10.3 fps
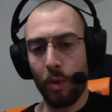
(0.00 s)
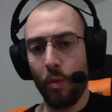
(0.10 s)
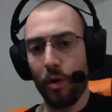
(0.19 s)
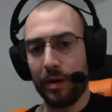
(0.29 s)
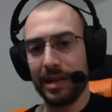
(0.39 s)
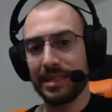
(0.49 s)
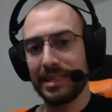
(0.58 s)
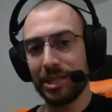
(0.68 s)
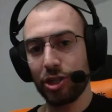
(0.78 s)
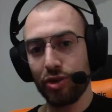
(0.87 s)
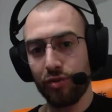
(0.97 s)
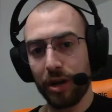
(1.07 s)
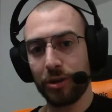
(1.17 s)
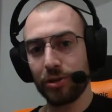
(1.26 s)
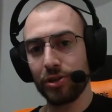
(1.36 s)
whereas the
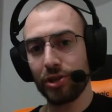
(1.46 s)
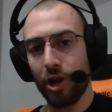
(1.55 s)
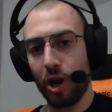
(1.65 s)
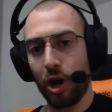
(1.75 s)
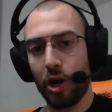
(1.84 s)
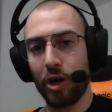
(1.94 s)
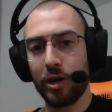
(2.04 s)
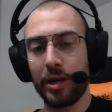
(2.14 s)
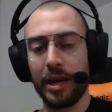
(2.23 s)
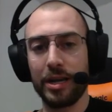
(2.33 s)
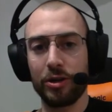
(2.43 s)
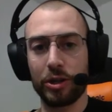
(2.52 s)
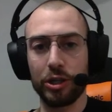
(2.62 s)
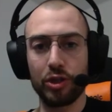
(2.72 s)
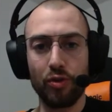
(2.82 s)
triggers on your
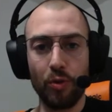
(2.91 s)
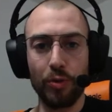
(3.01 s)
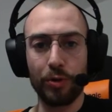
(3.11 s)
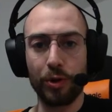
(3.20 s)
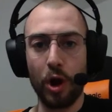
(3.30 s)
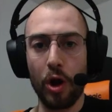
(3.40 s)
controller